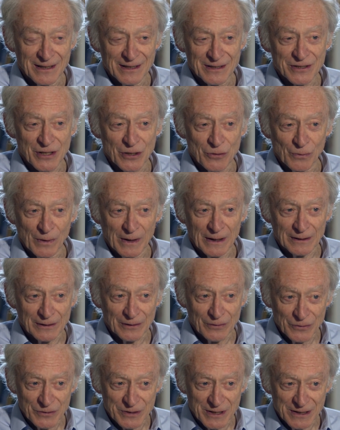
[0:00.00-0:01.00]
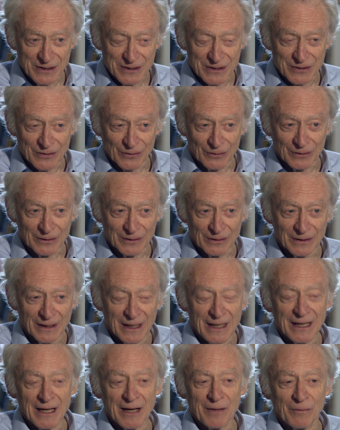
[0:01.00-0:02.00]
So we're losing soil,
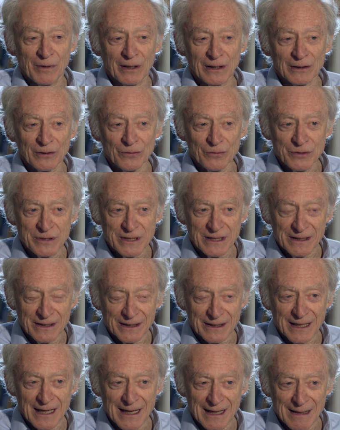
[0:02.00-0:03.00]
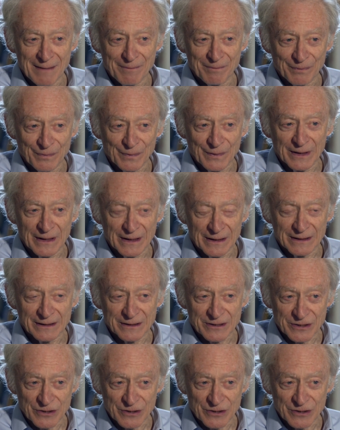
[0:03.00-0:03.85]
and we're losing the carbon,